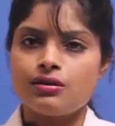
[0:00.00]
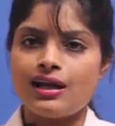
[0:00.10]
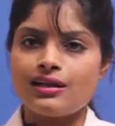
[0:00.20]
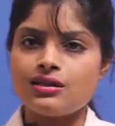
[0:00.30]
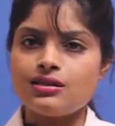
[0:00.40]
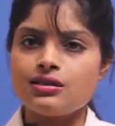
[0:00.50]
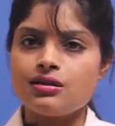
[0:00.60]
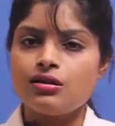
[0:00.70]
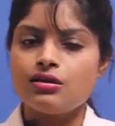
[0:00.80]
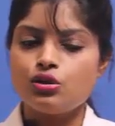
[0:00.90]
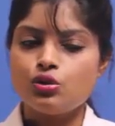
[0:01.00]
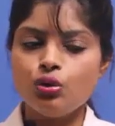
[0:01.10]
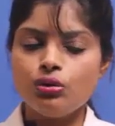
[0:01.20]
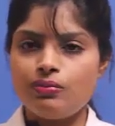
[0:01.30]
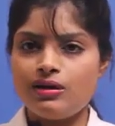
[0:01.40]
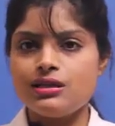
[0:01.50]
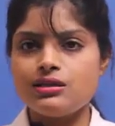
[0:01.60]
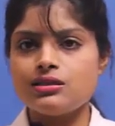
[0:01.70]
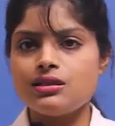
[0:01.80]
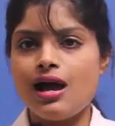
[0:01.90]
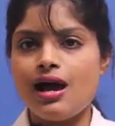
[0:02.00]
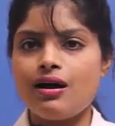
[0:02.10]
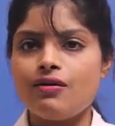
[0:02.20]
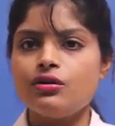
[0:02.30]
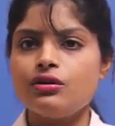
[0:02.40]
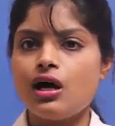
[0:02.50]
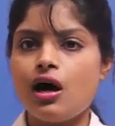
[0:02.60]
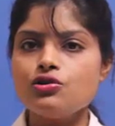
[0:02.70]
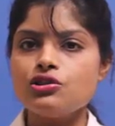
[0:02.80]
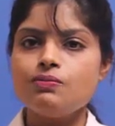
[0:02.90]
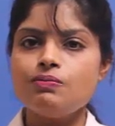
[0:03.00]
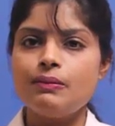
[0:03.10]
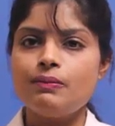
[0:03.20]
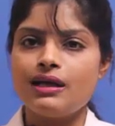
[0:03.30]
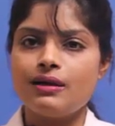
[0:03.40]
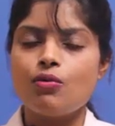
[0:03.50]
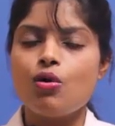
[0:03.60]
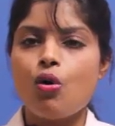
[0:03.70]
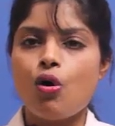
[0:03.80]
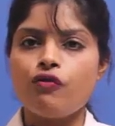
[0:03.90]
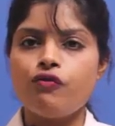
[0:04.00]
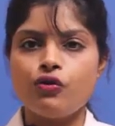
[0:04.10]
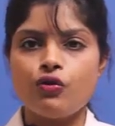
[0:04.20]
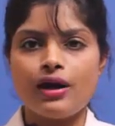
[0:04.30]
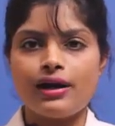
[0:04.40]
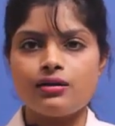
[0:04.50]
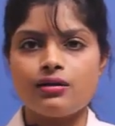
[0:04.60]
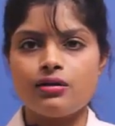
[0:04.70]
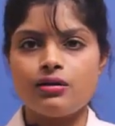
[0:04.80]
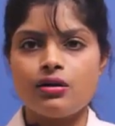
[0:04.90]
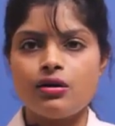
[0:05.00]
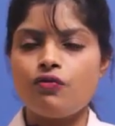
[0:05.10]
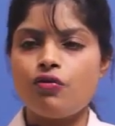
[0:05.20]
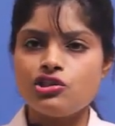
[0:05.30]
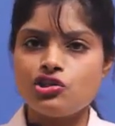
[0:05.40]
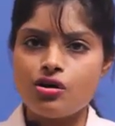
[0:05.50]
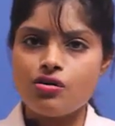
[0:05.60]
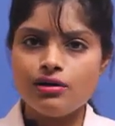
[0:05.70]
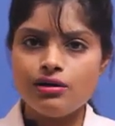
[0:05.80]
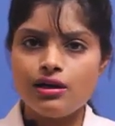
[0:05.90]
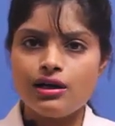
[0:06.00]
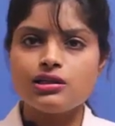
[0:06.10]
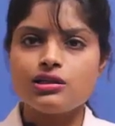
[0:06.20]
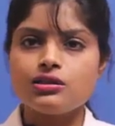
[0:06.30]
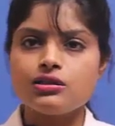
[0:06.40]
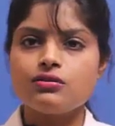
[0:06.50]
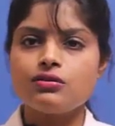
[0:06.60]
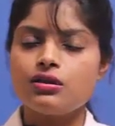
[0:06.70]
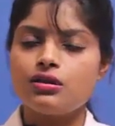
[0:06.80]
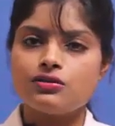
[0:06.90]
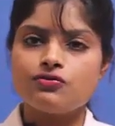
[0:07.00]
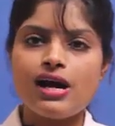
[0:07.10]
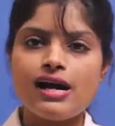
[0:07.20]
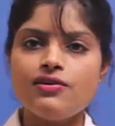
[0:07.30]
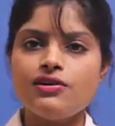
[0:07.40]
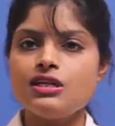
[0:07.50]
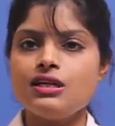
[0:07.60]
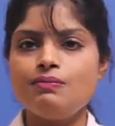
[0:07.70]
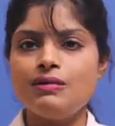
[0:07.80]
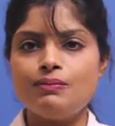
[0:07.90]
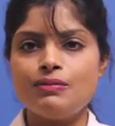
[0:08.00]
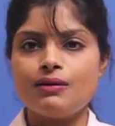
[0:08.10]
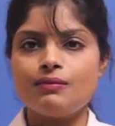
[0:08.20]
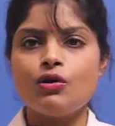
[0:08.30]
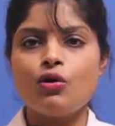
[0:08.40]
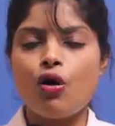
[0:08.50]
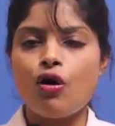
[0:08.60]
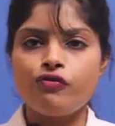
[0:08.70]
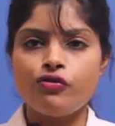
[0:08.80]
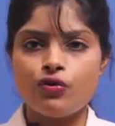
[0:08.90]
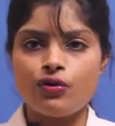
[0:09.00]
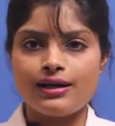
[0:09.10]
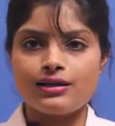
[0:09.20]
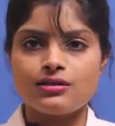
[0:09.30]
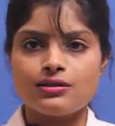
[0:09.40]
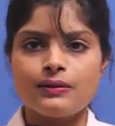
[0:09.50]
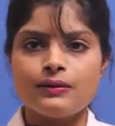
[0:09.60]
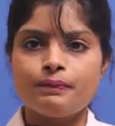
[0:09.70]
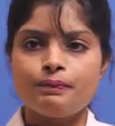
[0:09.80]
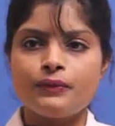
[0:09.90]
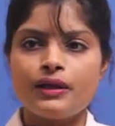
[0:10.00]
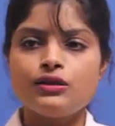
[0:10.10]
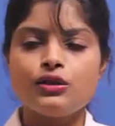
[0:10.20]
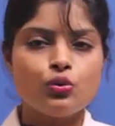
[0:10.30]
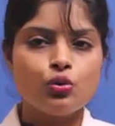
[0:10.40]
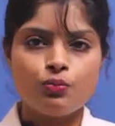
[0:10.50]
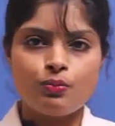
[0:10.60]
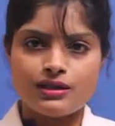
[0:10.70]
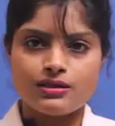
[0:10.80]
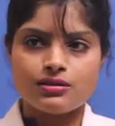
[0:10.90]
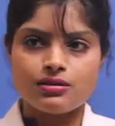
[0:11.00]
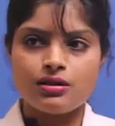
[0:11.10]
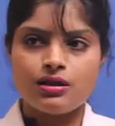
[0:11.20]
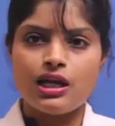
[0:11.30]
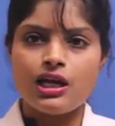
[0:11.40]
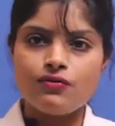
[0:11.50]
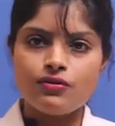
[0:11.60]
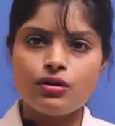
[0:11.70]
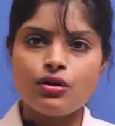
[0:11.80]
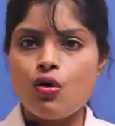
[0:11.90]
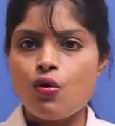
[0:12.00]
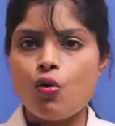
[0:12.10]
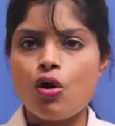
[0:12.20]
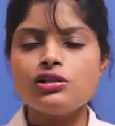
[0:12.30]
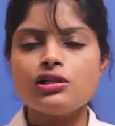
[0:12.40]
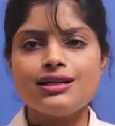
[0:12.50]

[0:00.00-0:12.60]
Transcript: That is, the toothpaste have one thousand p p m of fluoride. For children, it is five hundred p p m of fluoride in the toothpaste. Even water